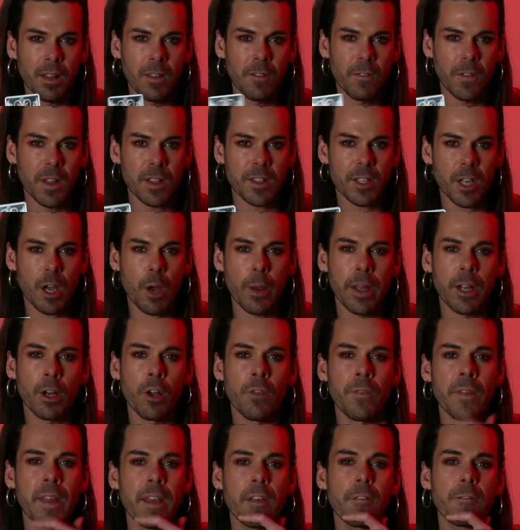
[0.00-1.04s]
that's going
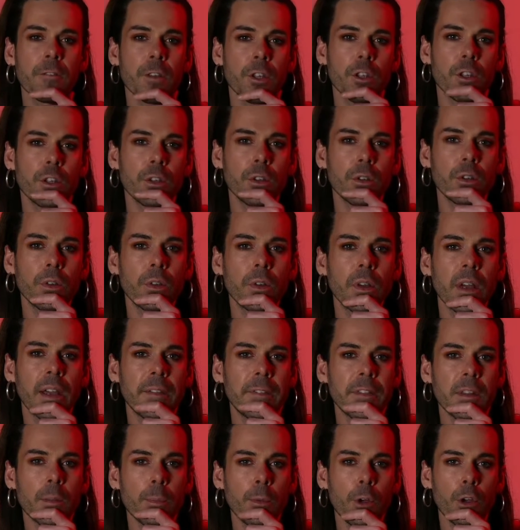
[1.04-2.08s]
on there for you at
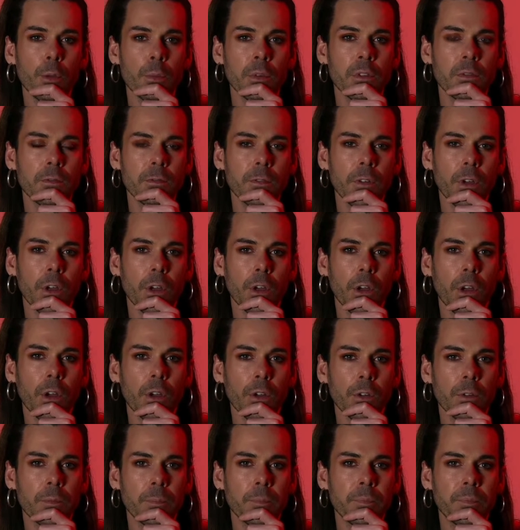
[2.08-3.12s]
the moment,
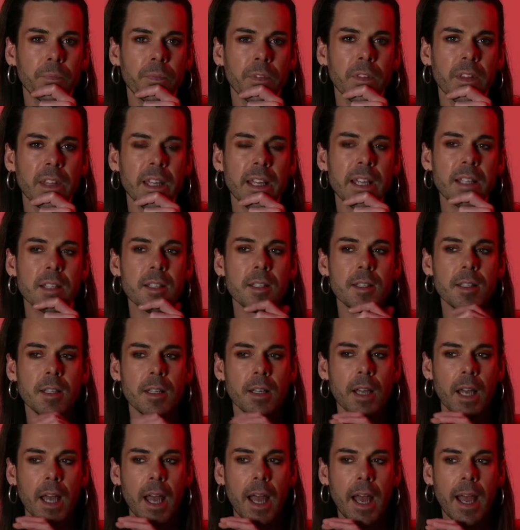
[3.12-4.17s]
Virgo, there's
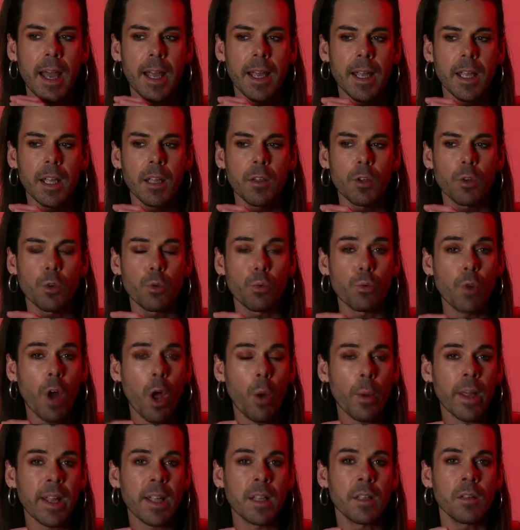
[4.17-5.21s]
a
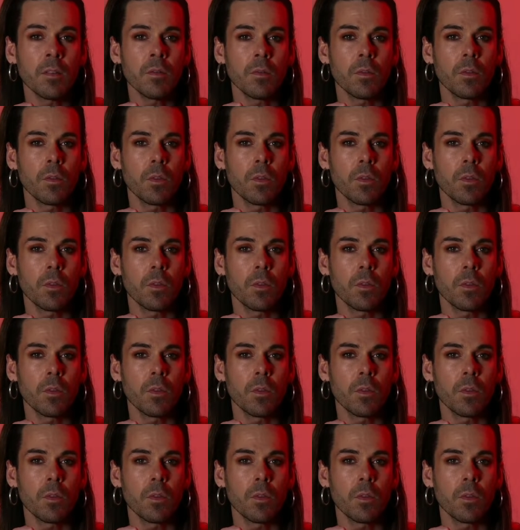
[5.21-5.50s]
growing,